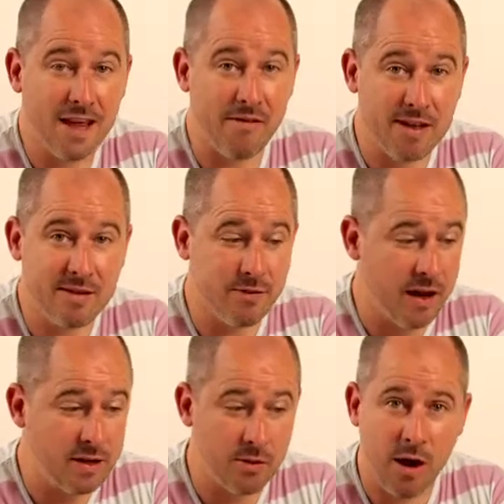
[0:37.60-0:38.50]
They've had some
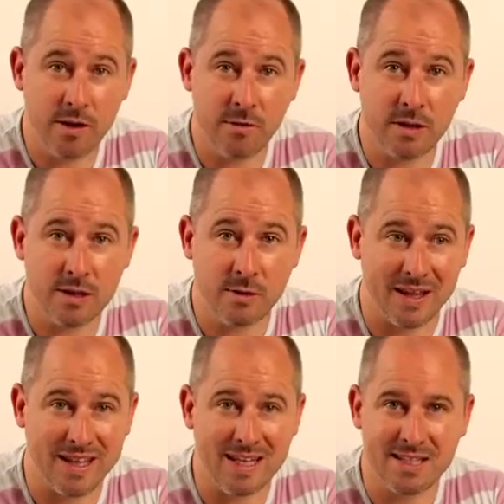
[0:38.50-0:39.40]
fun in the winery with this
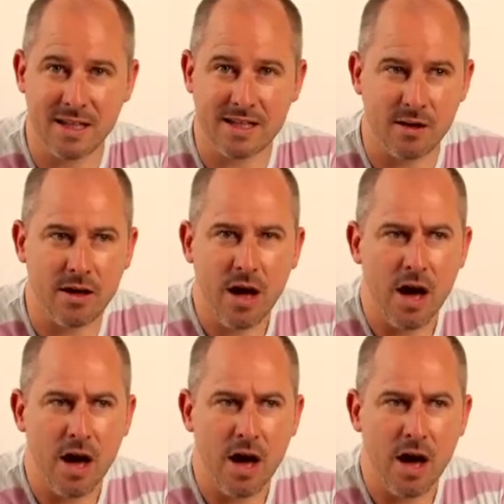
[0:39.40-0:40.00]
one. There's, there's a,